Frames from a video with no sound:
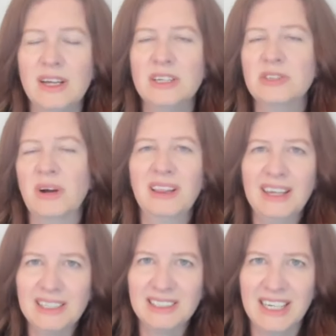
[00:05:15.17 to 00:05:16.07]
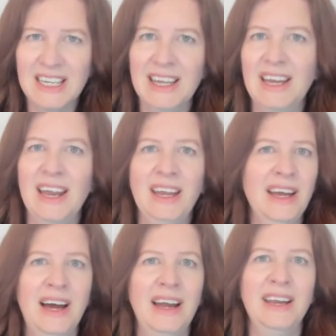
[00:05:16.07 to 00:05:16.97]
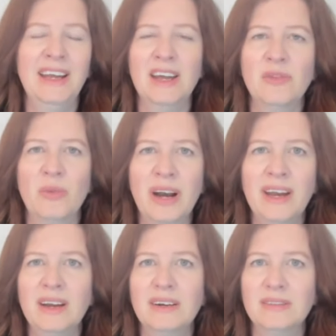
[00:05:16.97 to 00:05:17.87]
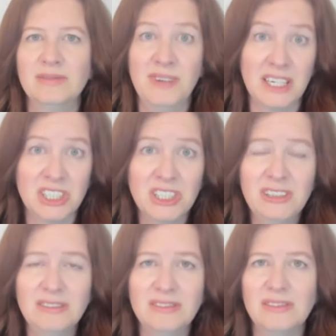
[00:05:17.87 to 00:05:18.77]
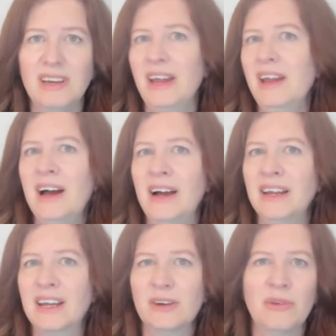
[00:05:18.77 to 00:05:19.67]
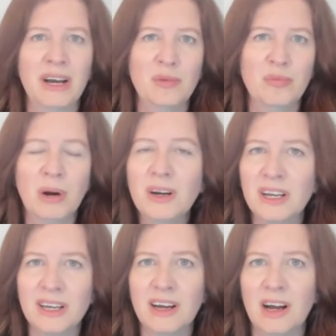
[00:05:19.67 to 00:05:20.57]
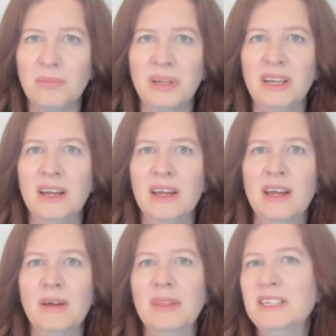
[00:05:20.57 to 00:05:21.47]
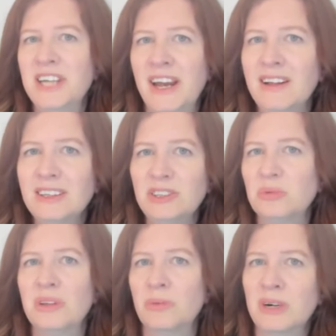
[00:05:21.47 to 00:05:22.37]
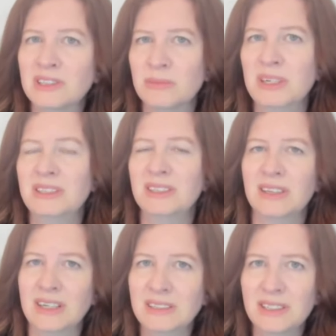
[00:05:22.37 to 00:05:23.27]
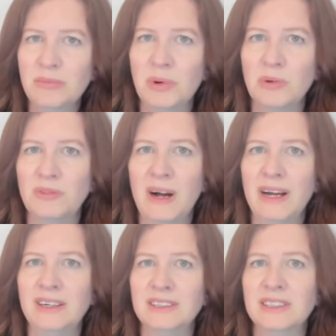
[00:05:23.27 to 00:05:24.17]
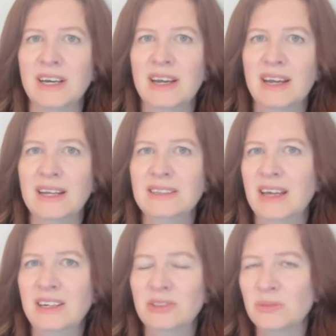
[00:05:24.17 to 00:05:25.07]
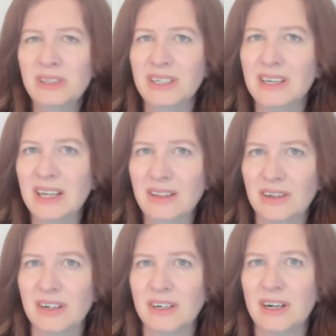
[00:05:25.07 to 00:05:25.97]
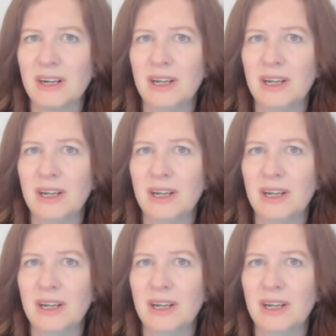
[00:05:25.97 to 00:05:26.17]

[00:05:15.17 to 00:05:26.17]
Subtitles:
So I like to say that AI can write fiction, AI can write marketing copy. The challenge with resumes and LinkedIn profiles is that it's really neither,